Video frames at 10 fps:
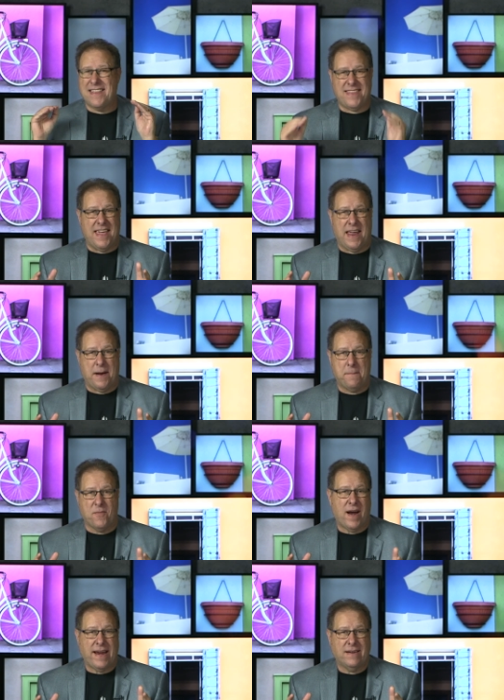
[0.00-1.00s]
the thing,
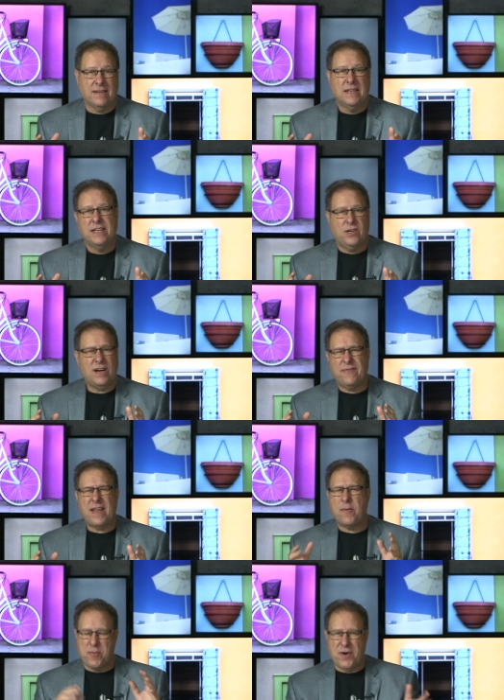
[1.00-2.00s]
right? You don't have to
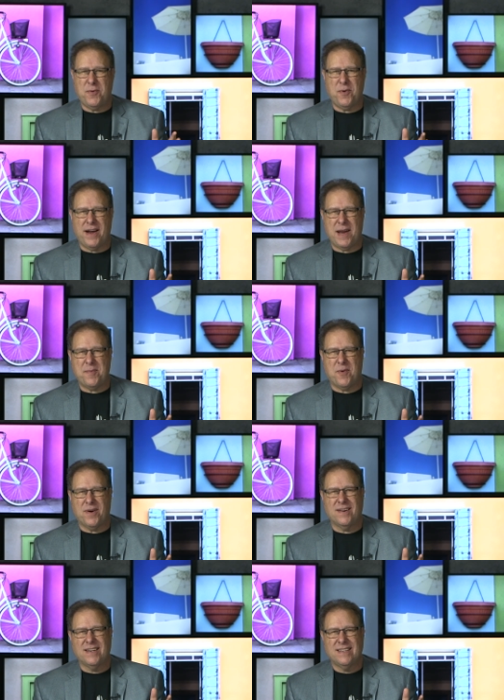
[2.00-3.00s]
have a printed one
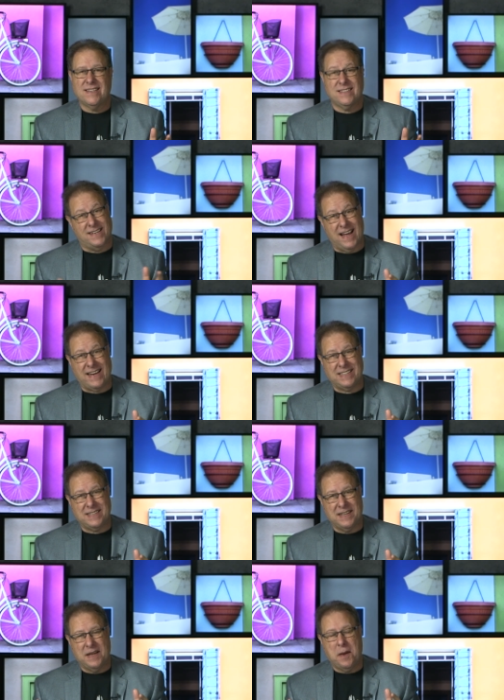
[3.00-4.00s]
anymore. It's nice.
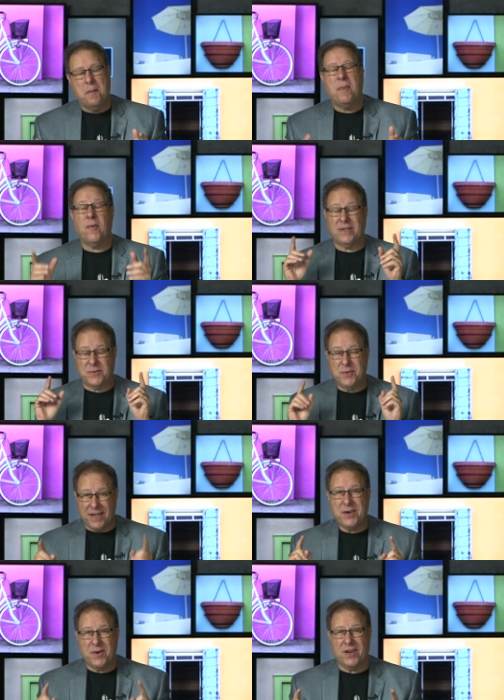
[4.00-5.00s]
But what's
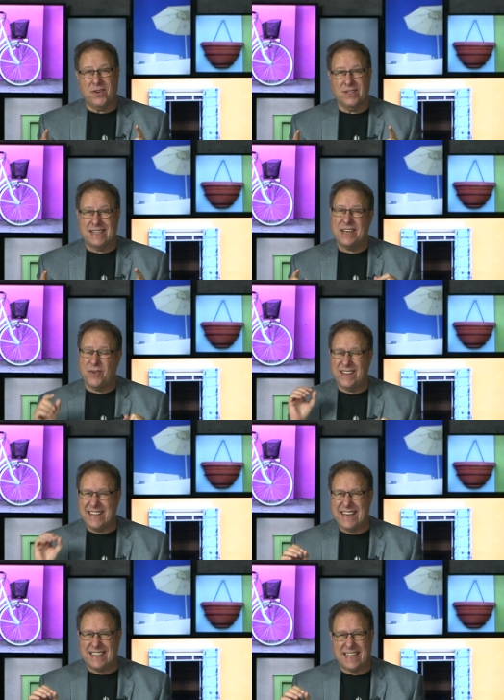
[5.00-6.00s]
really critical is that you at
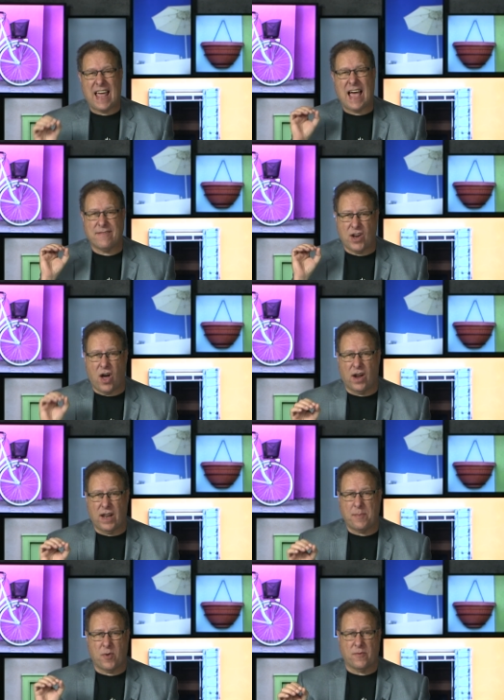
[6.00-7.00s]
least have an
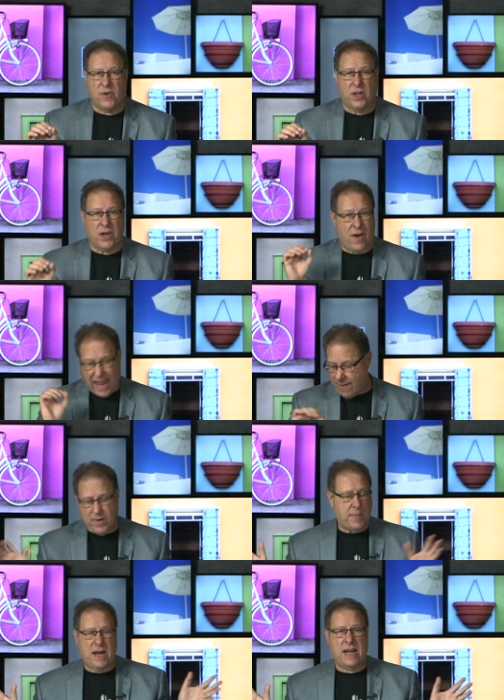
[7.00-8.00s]
online portfolio.
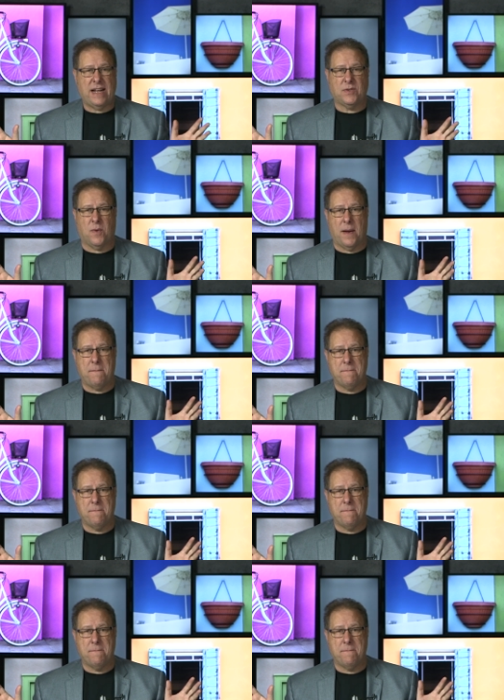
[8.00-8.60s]
Everybody needs one.